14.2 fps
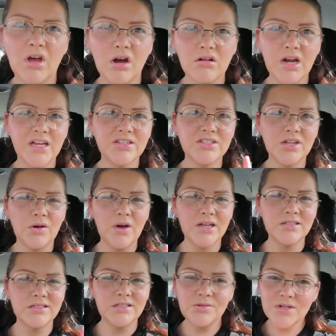All right, so
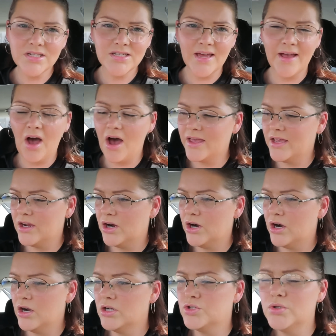as soon as I got
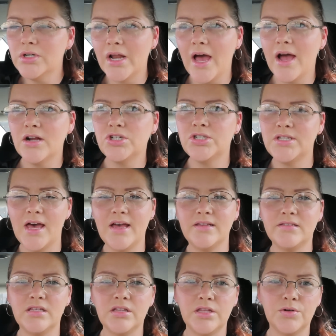here, DoorDash
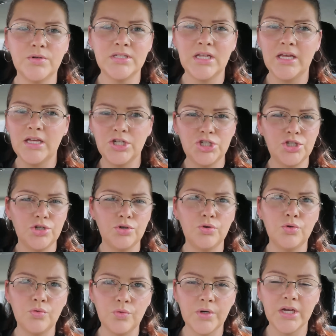says that there was an
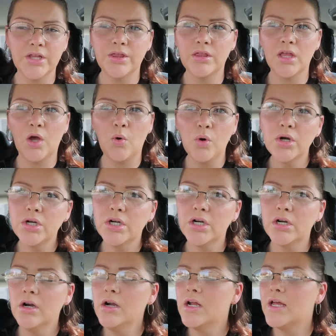issue with the
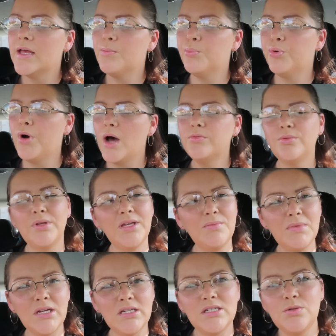order probably
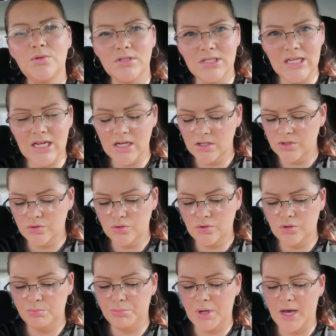means it was
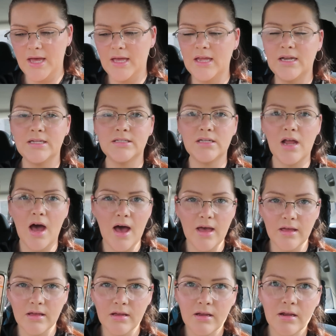canceled, but it is
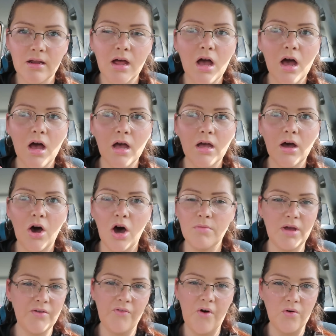not on
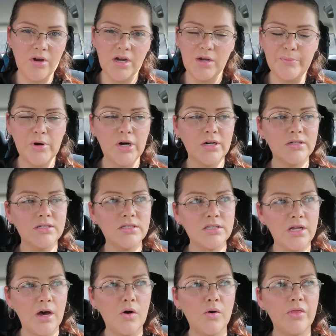my phone anymore.
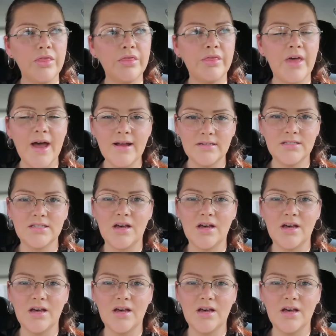So that